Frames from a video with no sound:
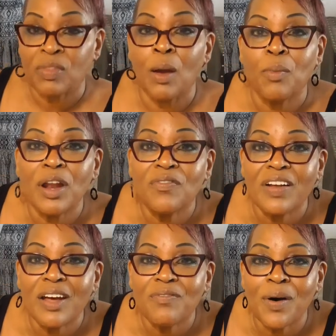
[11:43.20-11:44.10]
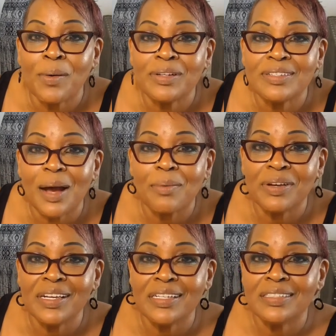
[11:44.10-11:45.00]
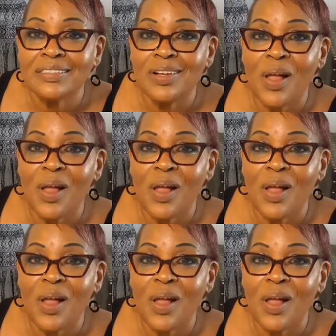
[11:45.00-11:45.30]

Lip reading: I'm ready for that phone to stop ringing.